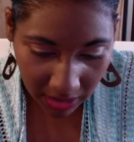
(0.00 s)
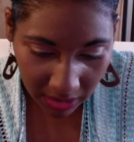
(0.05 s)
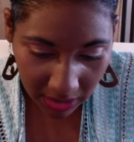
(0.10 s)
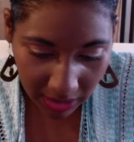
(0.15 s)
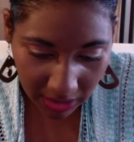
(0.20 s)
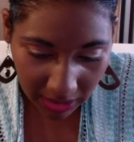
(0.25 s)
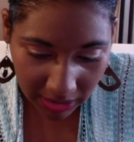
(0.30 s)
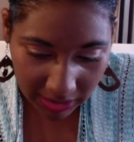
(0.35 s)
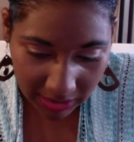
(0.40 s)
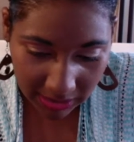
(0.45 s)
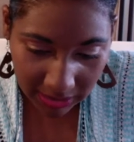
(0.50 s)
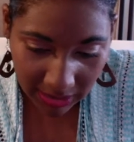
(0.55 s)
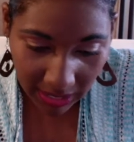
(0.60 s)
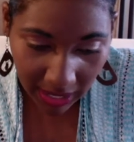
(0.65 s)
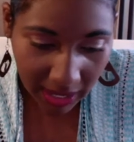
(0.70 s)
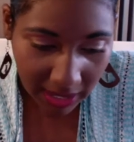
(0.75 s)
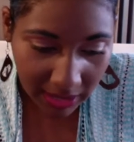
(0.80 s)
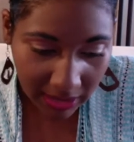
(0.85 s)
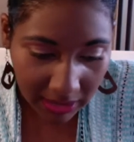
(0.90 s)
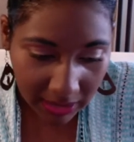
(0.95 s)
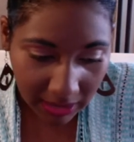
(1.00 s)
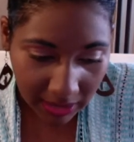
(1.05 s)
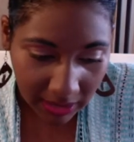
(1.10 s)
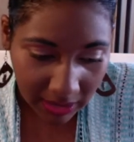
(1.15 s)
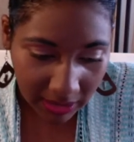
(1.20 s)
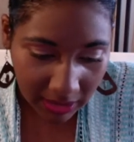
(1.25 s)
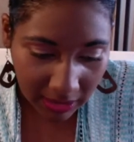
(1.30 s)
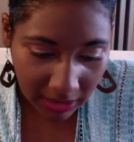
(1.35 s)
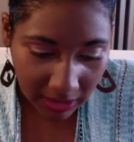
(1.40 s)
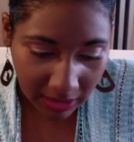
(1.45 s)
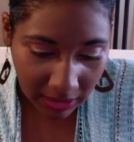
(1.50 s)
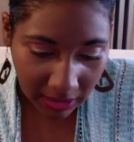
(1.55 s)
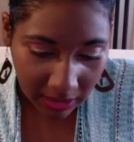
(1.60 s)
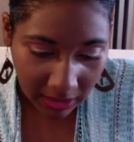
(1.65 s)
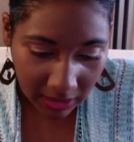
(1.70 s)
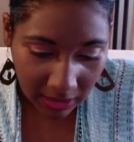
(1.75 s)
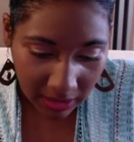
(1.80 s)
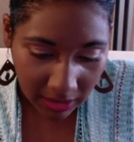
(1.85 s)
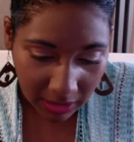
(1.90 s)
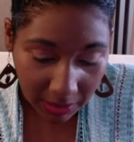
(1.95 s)
is not
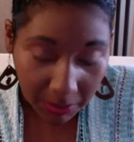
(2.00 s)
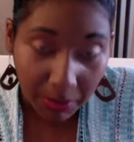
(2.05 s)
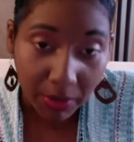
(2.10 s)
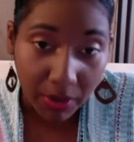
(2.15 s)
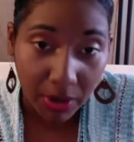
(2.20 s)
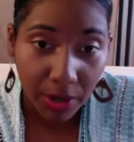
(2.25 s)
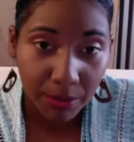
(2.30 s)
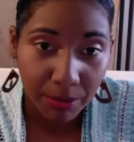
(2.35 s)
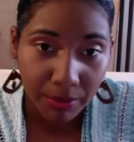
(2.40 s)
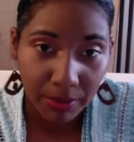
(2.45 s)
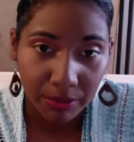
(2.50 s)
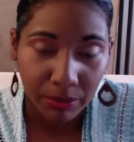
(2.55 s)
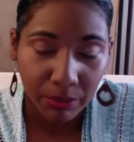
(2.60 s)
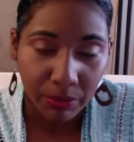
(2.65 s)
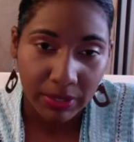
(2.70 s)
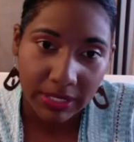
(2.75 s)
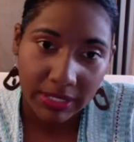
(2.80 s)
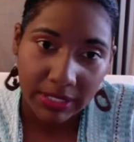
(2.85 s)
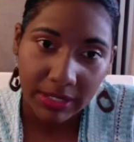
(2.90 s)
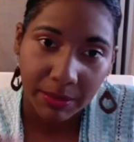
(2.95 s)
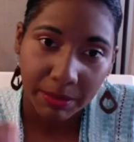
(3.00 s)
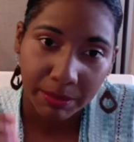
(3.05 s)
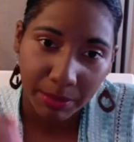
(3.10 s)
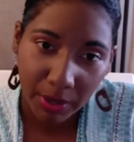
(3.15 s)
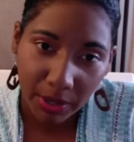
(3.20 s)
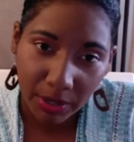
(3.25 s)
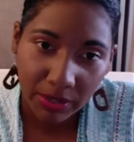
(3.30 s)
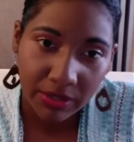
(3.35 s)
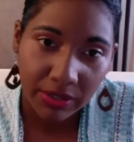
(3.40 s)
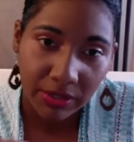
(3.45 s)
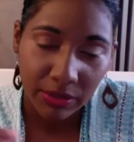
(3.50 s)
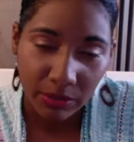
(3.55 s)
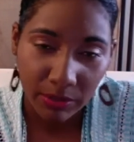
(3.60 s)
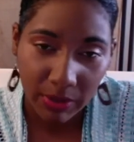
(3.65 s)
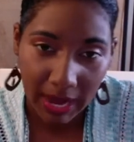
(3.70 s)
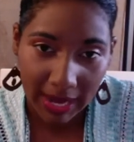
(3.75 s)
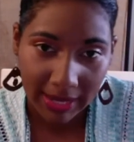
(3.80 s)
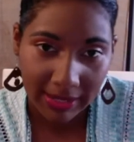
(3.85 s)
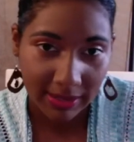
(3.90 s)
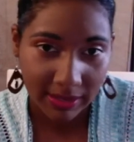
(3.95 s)
the problem, when it's the person who
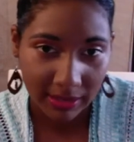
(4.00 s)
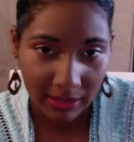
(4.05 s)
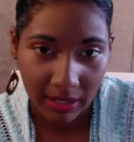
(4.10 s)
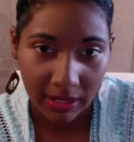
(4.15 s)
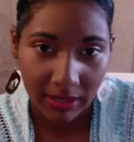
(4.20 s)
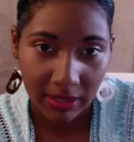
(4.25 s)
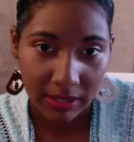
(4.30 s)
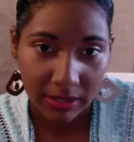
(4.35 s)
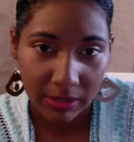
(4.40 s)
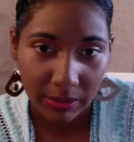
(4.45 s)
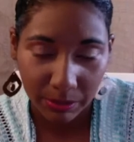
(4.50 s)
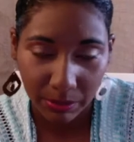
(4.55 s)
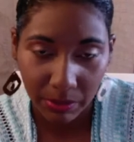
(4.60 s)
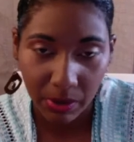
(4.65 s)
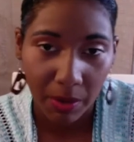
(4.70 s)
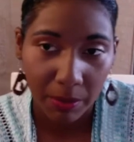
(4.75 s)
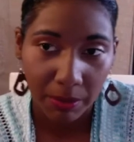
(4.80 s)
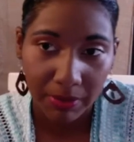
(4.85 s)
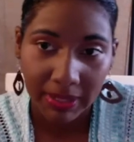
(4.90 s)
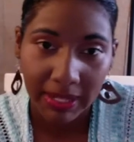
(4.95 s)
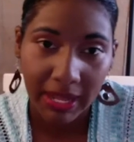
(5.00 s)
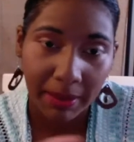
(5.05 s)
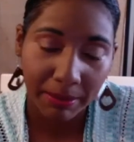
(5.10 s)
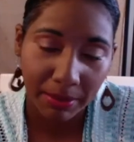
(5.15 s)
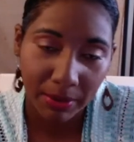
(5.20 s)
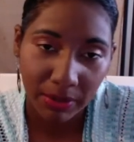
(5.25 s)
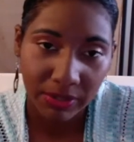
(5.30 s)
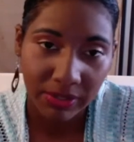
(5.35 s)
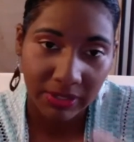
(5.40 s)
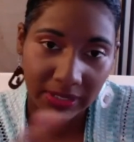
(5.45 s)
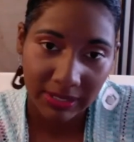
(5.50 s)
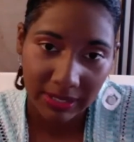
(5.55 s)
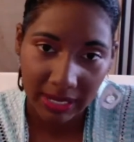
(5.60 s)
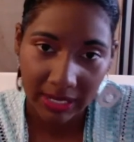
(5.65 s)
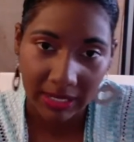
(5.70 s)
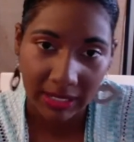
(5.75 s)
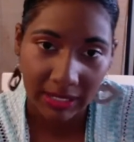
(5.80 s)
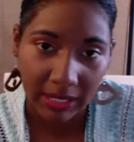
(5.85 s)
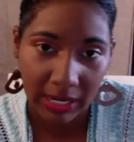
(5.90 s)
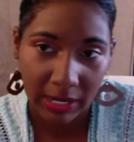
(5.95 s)
has the gun that's a problem, and that person is taken
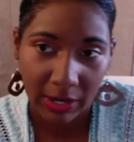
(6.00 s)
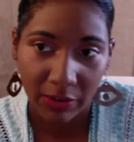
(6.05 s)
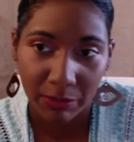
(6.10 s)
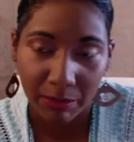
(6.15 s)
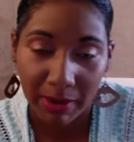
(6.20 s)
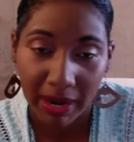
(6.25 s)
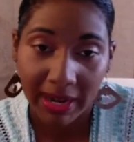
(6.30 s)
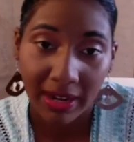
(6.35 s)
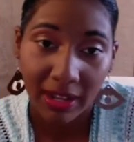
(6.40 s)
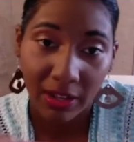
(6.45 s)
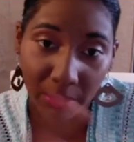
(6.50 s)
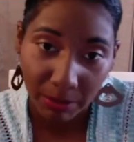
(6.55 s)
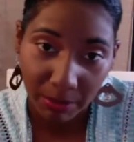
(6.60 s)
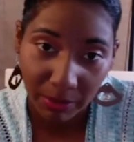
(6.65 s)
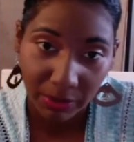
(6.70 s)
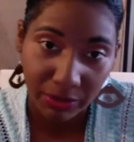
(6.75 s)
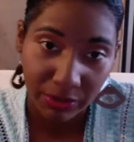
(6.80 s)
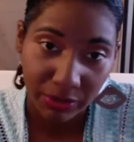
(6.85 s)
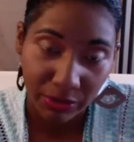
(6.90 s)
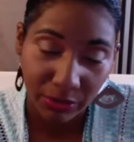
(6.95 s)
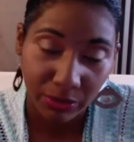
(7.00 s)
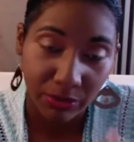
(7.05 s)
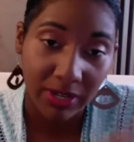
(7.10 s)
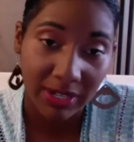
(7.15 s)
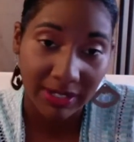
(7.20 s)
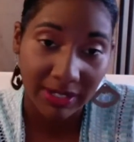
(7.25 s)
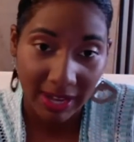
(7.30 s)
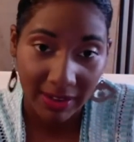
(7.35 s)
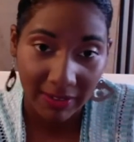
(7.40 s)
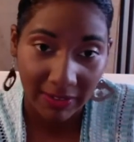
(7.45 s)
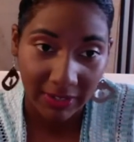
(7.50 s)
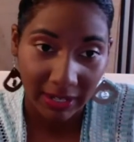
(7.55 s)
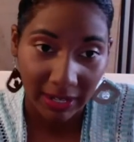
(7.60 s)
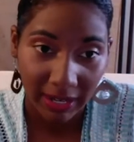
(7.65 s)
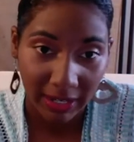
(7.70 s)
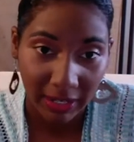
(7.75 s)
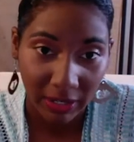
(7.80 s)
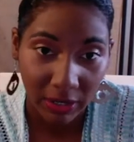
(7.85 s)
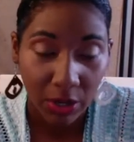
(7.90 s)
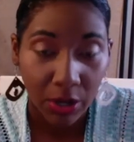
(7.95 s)
care of by another person who does have a gun,
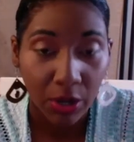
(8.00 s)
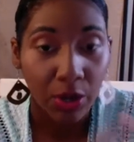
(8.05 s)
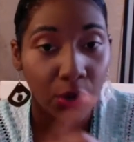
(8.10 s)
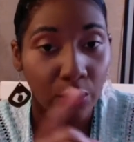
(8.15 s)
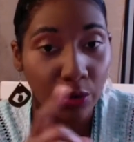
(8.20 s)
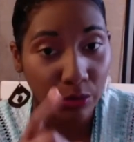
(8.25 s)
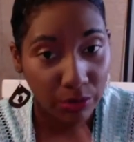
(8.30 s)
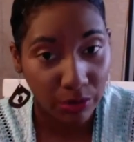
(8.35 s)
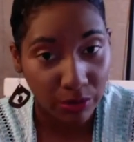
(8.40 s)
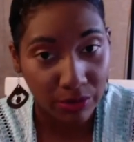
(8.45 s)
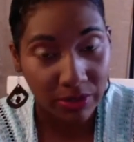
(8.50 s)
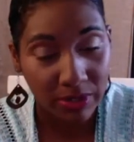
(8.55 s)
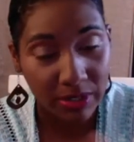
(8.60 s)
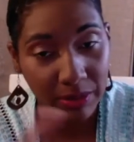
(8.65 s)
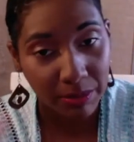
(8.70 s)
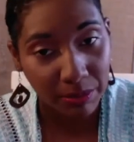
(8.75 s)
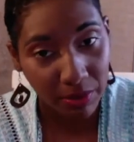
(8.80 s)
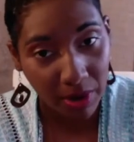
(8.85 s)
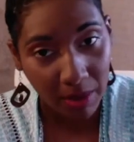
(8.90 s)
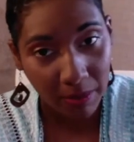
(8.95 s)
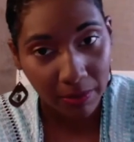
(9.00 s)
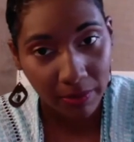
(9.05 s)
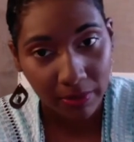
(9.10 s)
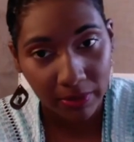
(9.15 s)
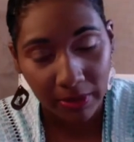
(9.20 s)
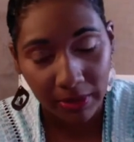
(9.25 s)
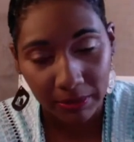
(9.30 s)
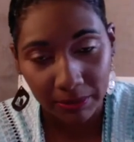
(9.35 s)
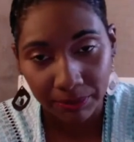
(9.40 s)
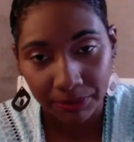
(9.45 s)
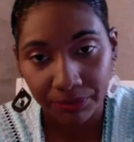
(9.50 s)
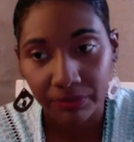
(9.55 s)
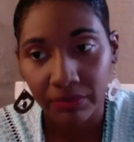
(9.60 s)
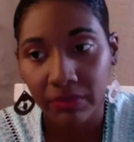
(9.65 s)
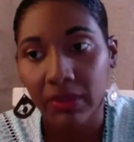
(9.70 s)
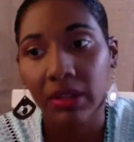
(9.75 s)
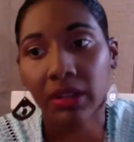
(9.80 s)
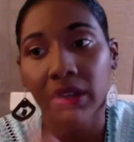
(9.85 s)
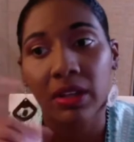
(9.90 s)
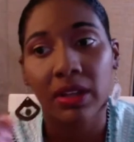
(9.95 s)
who uses it properly,
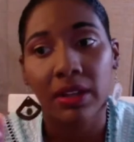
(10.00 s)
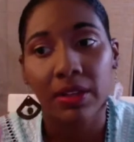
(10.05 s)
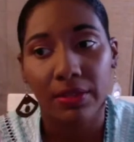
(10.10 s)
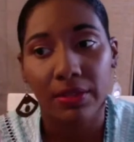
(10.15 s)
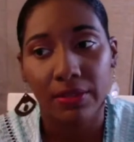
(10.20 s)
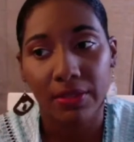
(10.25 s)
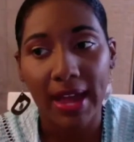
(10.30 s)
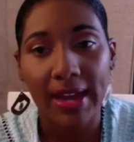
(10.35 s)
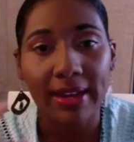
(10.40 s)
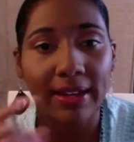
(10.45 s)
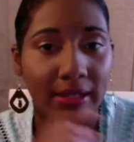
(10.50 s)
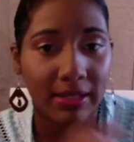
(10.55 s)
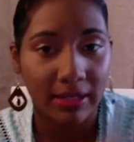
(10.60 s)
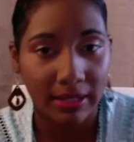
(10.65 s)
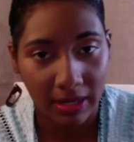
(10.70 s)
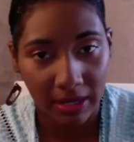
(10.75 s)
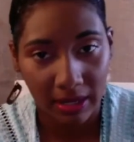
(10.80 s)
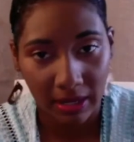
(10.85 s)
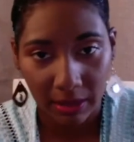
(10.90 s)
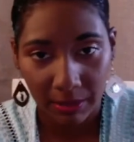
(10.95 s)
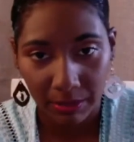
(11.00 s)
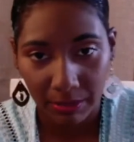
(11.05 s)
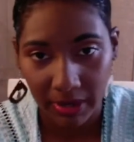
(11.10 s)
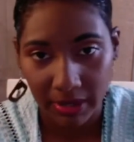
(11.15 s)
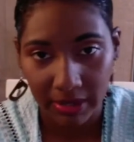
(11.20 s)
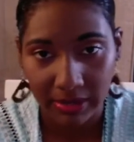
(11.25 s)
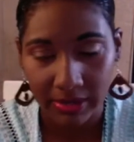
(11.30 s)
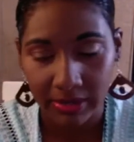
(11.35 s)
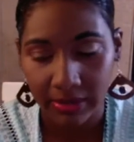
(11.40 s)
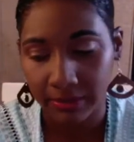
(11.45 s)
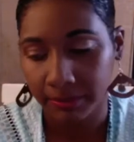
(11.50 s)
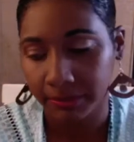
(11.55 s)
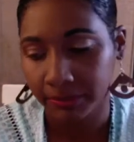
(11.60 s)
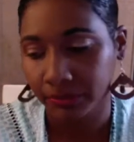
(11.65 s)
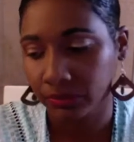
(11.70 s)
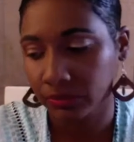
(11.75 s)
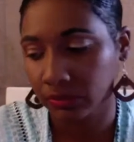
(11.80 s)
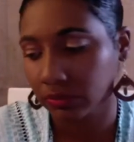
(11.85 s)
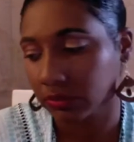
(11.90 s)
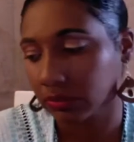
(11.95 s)
that doesn't get any press.
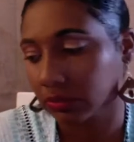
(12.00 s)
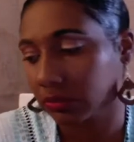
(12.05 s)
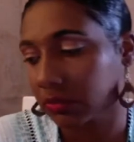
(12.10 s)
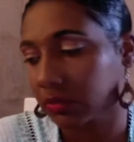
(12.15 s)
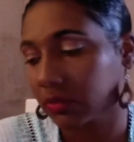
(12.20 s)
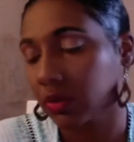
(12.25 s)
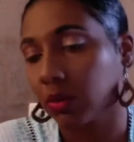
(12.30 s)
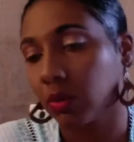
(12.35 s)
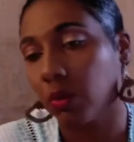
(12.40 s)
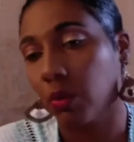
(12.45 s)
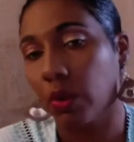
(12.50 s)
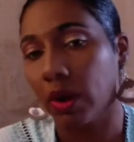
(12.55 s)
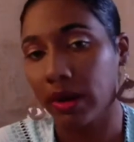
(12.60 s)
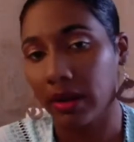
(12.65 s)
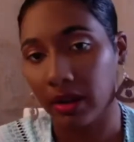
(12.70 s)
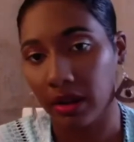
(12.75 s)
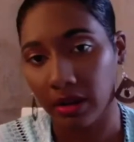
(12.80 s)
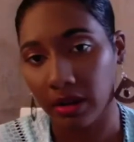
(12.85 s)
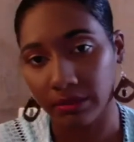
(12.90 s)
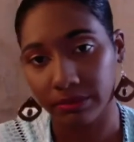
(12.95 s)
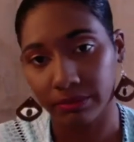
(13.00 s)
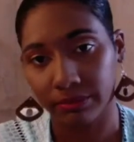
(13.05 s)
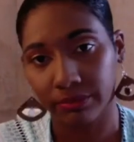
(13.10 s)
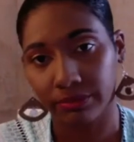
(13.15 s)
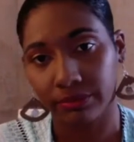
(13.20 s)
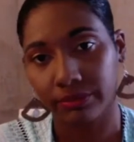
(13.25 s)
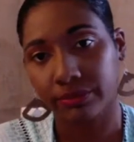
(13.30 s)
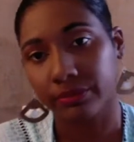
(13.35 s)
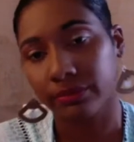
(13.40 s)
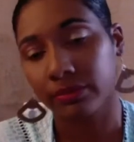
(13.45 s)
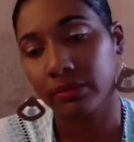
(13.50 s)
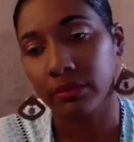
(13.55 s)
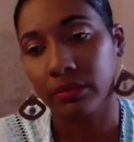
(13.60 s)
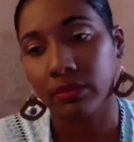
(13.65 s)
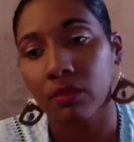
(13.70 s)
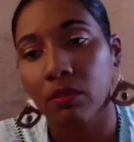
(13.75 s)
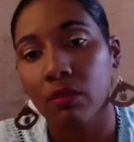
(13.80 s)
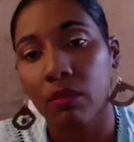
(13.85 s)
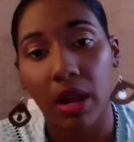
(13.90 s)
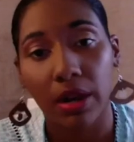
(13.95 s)
Why not?
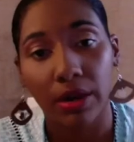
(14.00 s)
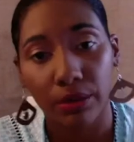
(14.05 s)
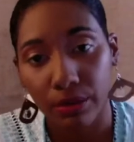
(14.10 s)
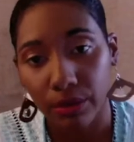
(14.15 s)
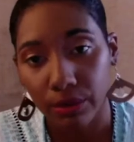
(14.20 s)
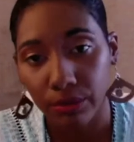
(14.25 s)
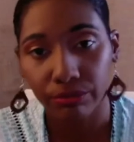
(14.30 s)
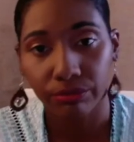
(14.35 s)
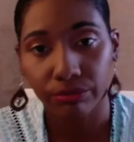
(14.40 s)
I don't know.